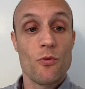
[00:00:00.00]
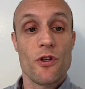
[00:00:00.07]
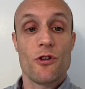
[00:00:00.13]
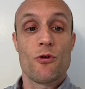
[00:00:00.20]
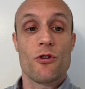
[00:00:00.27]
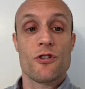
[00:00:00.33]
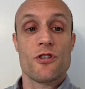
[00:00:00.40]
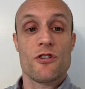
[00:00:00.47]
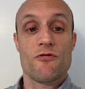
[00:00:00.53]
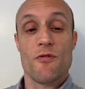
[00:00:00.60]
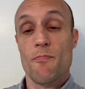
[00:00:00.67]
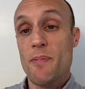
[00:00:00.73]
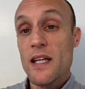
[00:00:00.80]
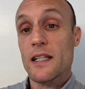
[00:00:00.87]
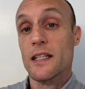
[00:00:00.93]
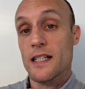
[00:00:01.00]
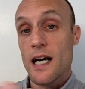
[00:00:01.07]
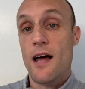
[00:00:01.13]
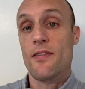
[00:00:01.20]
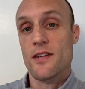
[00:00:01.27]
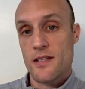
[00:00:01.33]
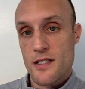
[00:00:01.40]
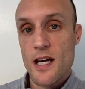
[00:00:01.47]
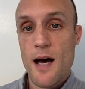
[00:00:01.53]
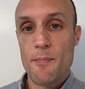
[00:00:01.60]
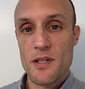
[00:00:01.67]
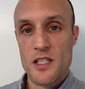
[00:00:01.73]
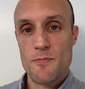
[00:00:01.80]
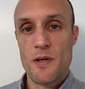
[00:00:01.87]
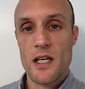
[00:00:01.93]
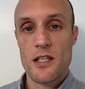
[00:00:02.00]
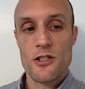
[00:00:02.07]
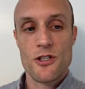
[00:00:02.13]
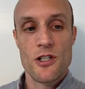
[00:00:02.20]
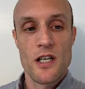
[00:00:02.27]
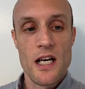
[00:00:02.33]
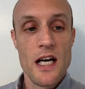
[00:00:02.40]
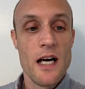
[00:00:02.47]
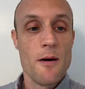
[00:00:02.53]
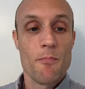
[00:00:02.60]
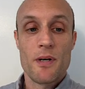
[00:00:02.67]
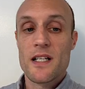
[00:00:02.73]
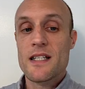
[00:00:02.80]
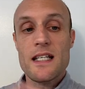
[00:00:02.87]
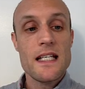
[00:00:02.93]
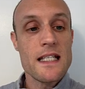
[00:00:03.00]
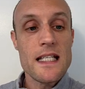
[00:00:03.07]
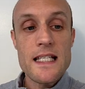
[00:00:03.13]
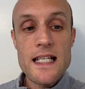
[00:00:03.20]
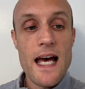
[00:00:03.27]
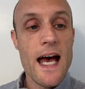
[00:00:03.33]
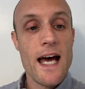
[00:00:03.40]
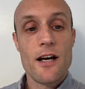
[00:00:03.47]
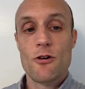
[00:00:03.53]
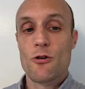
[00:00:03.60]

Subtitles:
with courses from Bentley on this topics page. But it's easy to add a